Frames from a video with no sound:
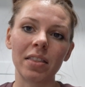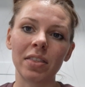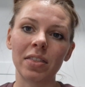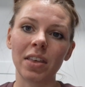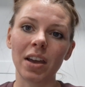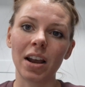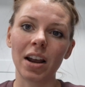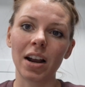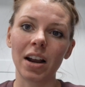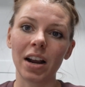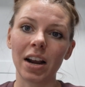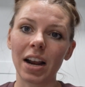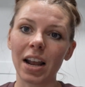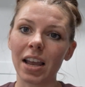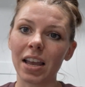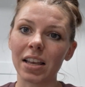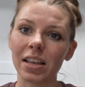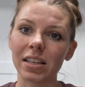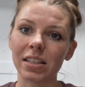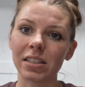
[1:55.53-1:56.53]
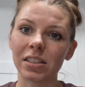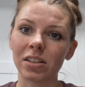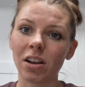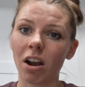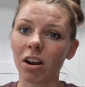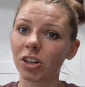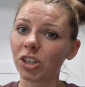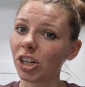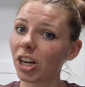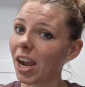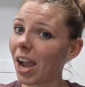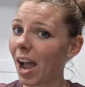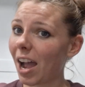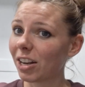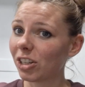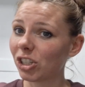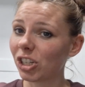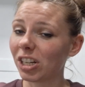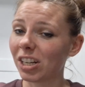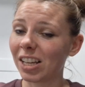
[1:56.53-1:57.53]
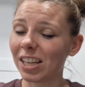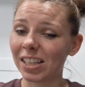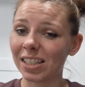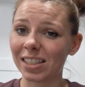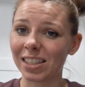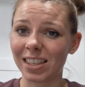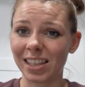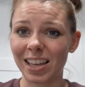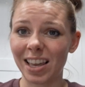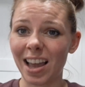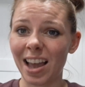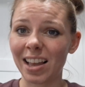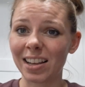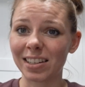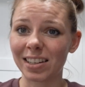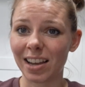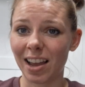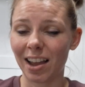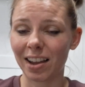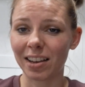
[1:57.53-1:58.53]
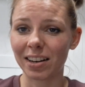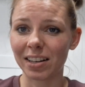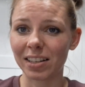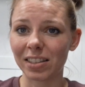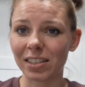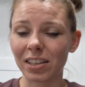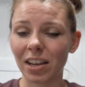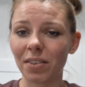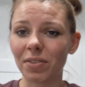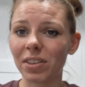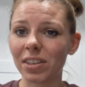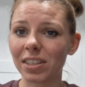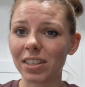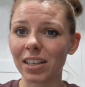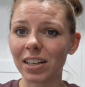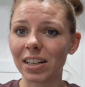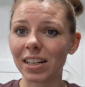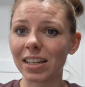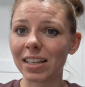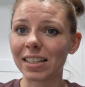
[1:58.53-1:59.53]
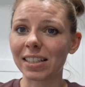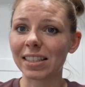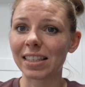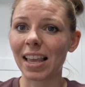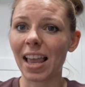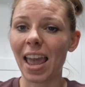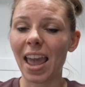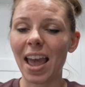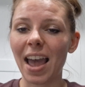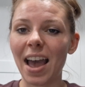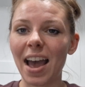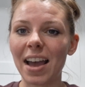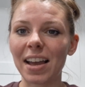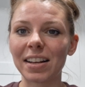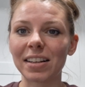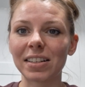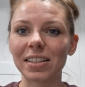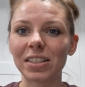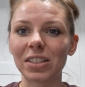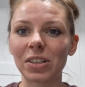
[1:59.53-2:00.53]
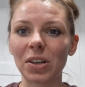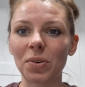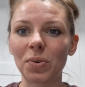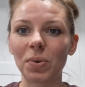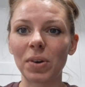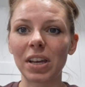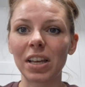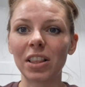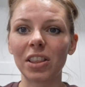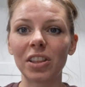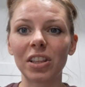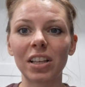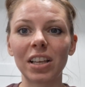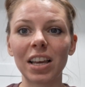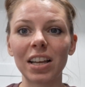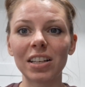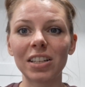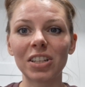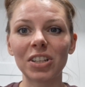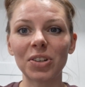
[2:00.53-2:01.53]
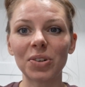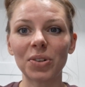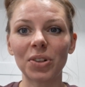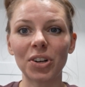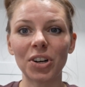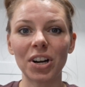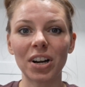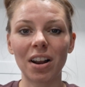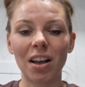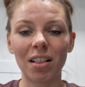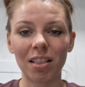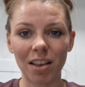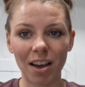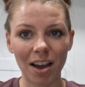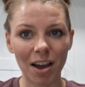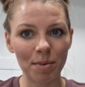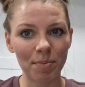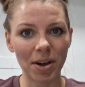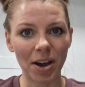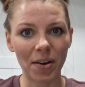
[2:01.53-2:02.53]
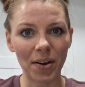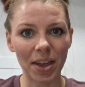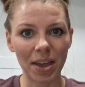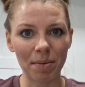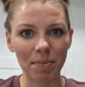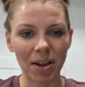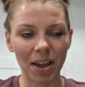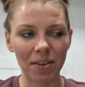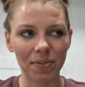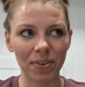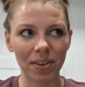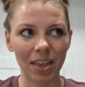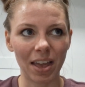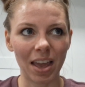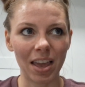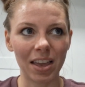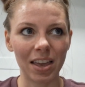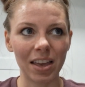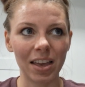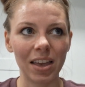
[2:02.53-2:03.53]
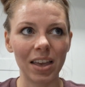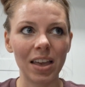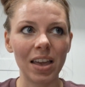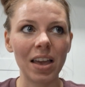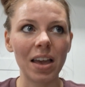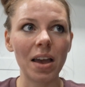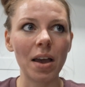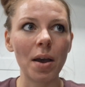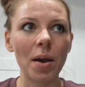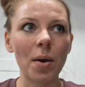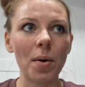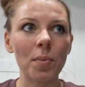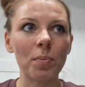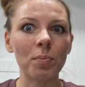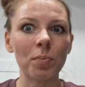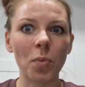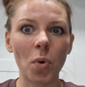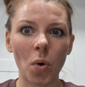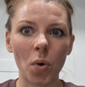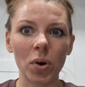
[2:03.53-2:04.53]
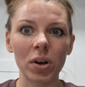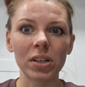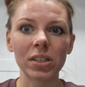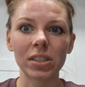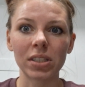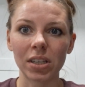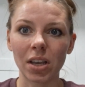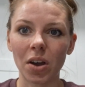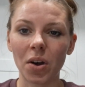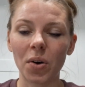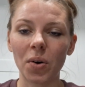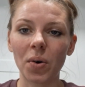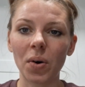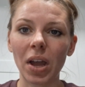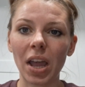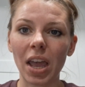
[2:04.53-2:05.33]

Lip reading: there is Dr. Hatch, and he's the antagonist of the series. And so we get to learn a lot about him, I feel like, more so